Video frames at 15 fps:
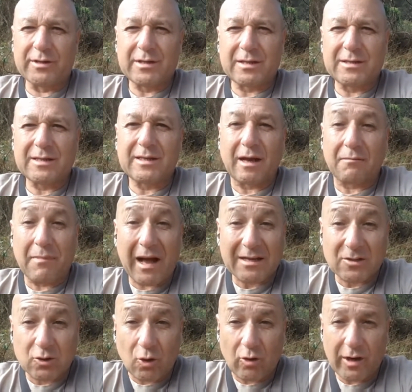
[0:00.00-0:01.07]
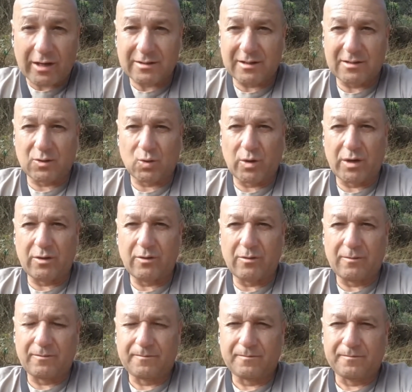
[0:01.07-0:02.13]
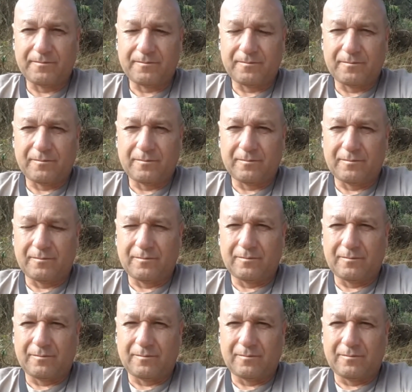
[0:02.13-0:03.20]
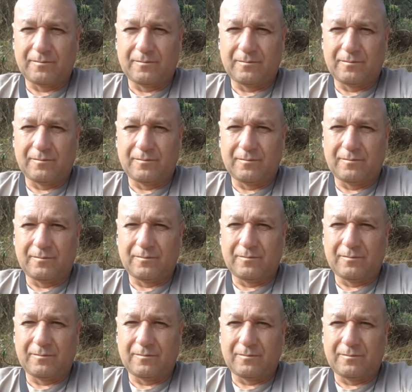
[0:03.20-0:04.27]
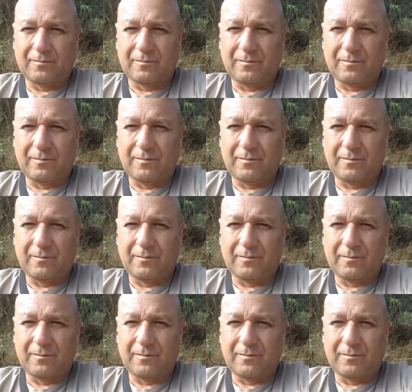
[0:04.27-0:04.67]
And young children need more than that to sleep.